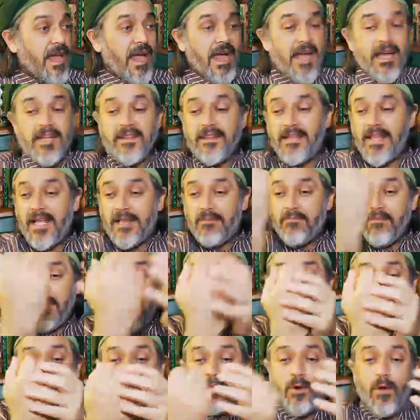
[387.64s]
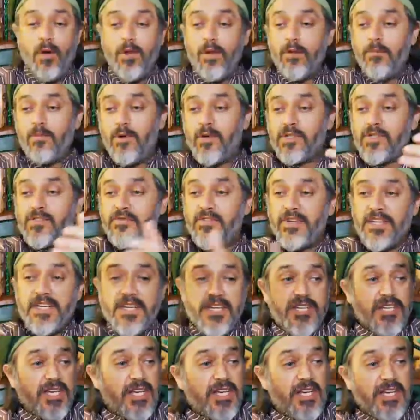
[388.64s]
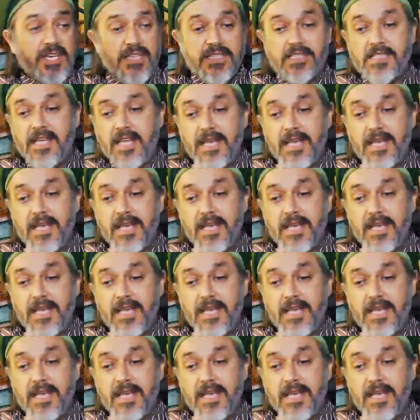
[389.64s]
And that man almost finishing his